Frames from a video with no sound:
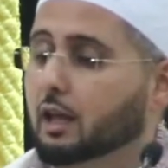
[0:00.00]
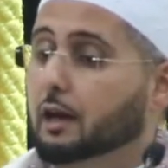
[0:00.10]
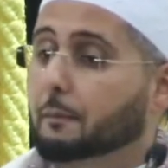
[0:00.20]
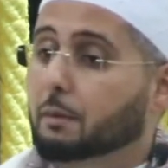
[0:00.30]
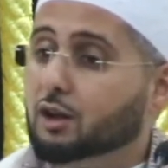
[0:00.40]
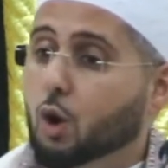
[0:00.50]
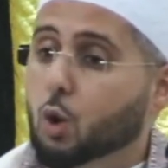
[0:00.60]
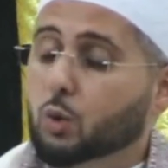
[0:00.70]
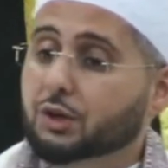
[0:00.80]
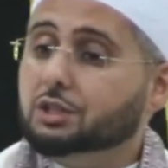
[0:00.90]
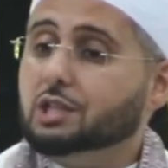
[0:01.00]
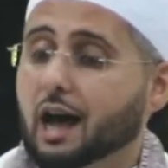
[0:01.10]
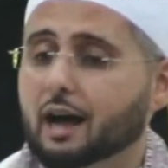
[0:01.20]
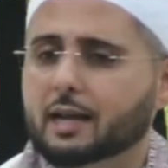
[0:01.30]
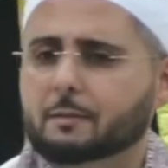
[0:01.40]
But over
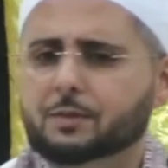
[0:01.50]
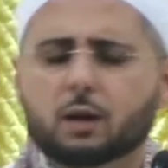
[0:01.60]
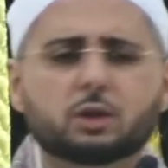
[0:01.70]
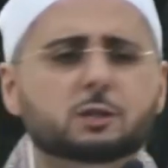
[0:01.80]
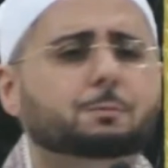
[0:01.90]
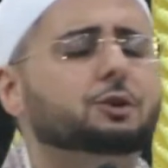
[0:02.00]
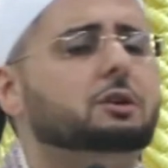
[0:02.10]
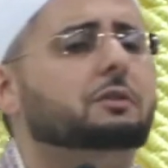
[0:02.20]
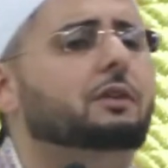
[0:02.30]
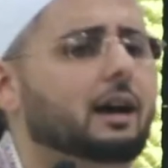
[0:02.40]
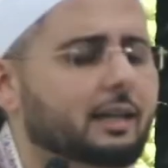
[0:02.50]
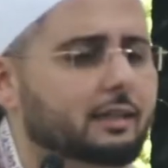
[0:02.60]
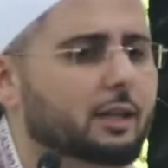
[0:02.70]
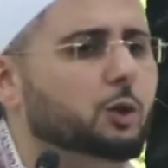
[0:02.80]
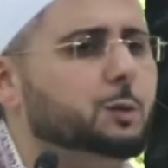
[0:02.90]
time, it was beautified.
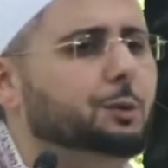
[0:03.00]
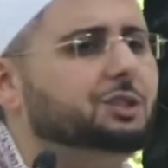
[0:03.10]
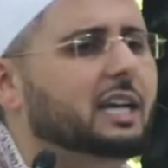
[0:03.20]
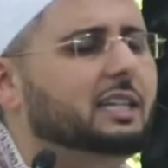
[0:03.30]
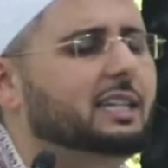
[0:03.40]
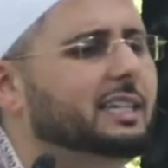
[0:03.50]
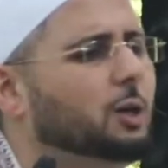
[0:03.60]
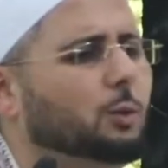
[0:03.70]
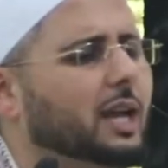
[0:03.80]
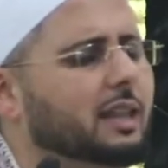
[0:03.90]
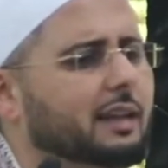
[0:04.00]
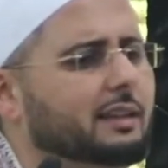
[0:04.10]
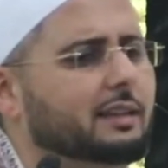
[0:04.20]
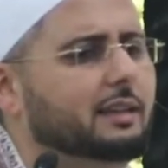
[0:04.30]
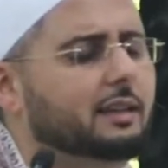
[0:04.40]
It was presented in a way
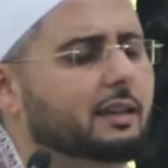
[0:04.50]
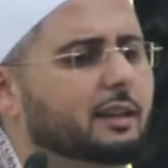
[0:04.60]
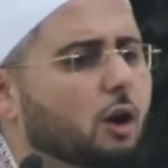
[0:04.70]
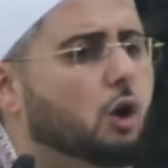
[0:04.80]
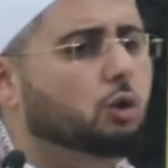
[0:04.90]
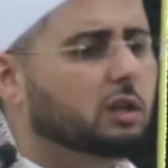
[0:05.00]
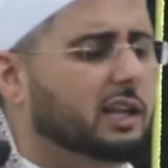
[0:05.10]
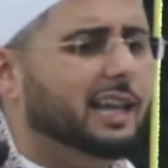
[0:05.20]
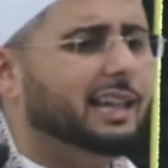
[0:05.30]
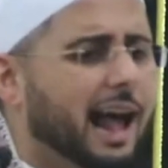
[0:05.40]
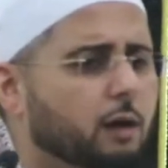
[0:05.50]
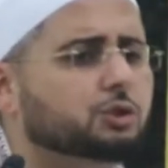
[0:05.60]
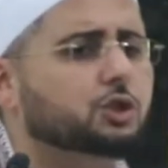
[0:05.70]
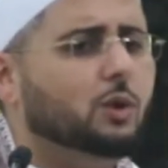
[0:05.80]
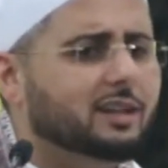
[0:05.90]
that it only
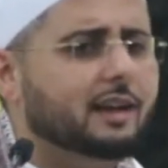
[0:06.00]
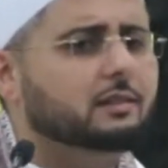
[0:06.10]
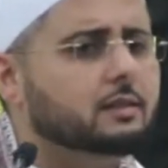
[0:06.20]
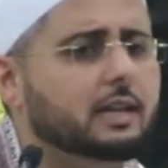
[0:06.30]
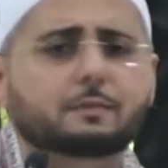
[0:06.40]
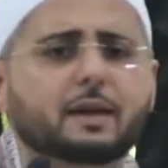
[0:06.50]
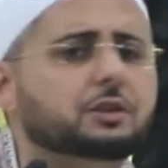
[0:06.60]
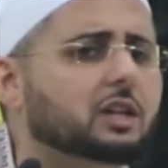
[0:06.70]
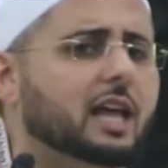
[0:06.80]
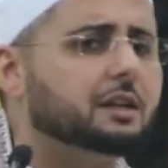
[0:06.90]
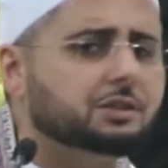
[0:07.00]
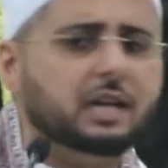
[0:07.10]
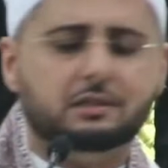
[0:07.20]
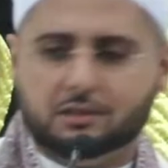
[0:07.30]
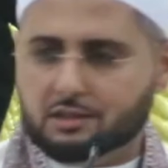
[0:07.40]
allows you and I to say it makes a lot of
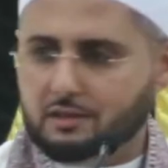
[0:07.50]
sense.